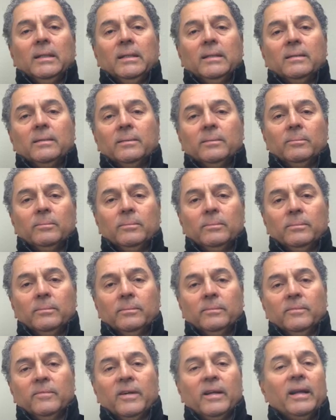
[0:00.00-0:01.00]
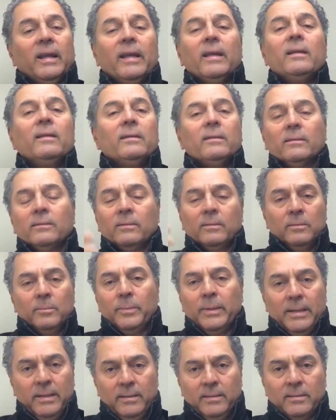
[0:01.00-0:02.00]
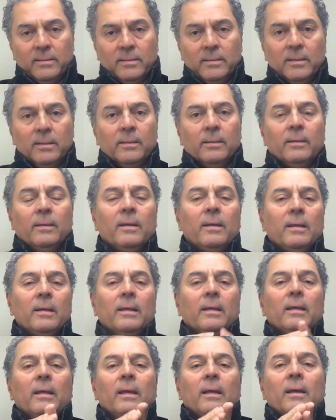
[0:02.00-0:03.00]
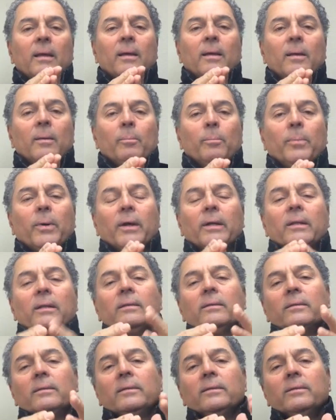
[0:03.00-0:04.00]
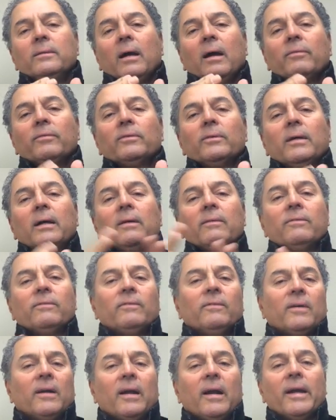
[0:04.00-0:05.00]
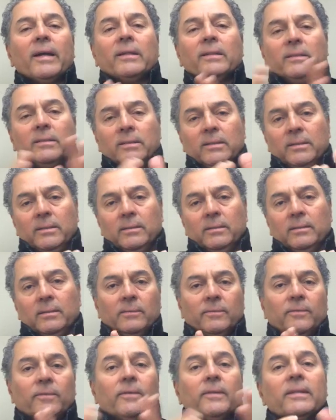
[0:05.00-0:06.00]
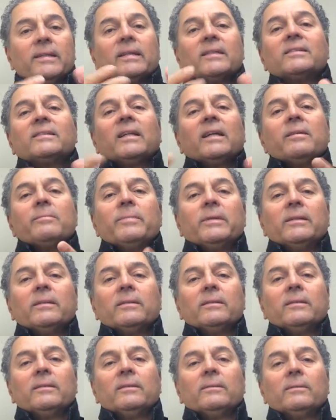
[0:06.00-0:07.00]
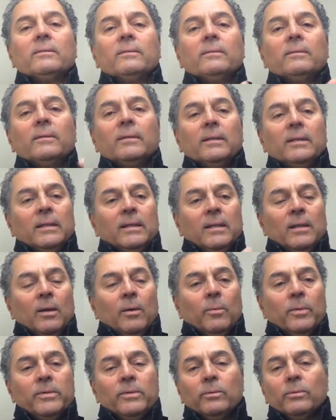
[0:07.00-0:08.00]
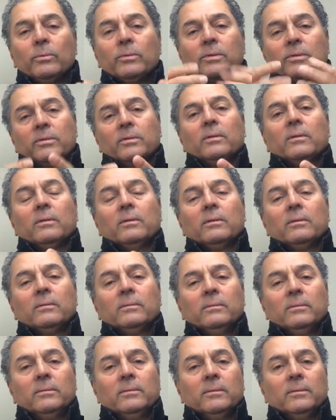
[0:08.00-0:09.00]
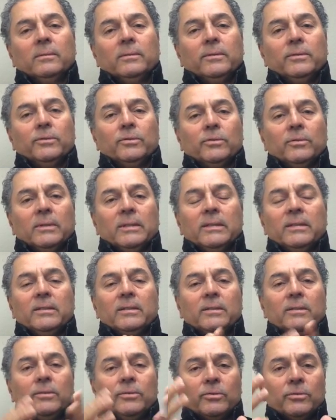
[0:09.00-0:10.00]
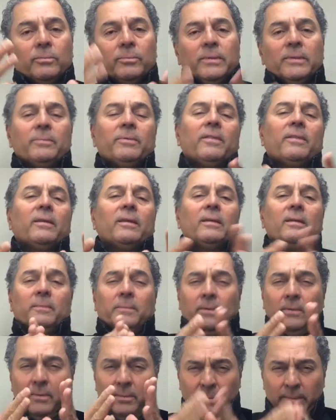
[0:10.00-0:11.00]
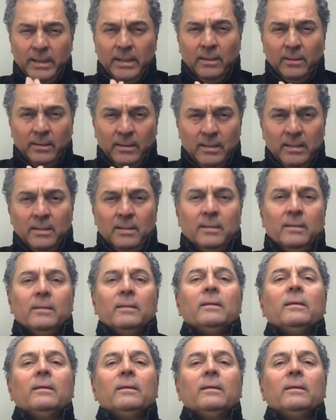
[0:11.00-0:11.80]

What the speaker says: like Van Halen on the bass, but you have to have variety for the excitement. When you do a solo, usually you should be thinking about the melody,